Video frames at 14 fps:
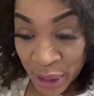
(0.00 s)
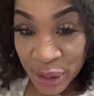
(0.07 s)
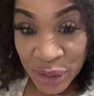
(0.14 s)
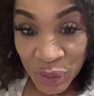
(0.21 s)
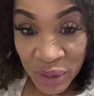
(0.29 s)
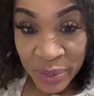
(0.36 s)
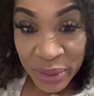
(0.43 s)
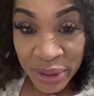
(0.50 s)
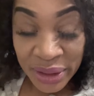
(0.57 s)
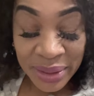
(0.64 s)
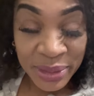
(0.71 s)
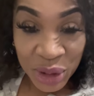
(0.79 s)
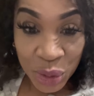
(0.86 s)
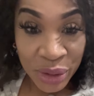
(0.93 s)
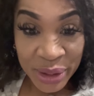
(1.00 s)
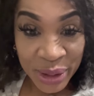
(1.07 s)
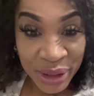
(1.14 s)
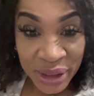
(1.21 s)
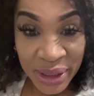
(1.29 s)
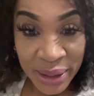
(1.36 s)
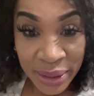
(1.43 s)
The sweet potato. I'm showing the
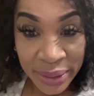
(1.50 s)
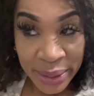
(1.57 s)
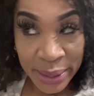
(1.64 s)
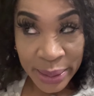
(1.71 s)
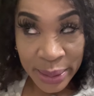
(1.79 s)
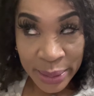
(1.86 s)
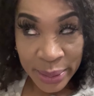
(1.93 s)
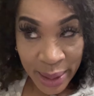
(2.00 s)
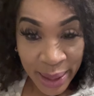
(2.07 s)
chicken already,